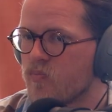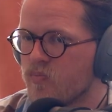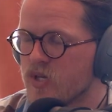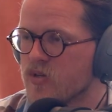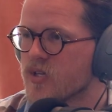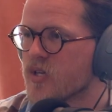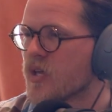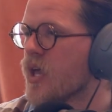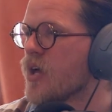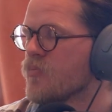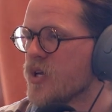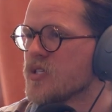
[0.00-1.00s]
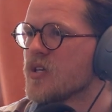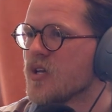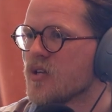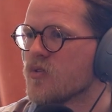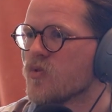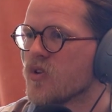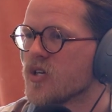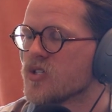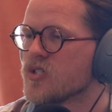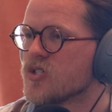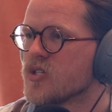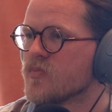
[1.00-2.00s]
building and maintaining
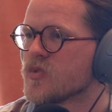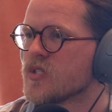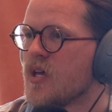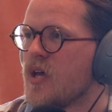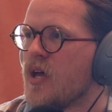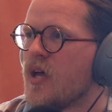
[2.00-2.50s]
relationships.